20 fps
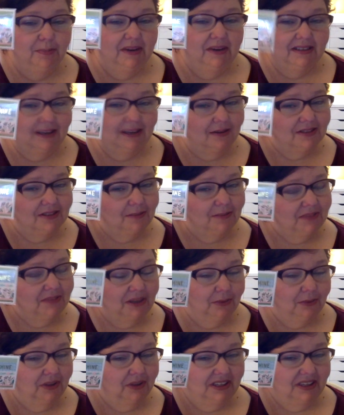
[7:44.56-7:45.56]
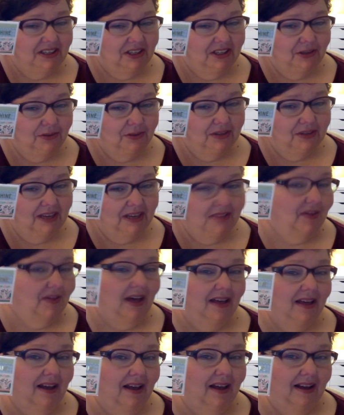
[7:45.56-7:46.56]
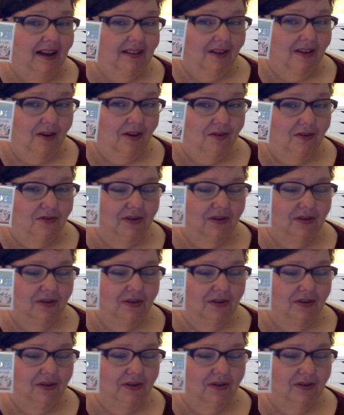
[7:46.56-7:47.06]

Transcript: picked out something really cute and that I love.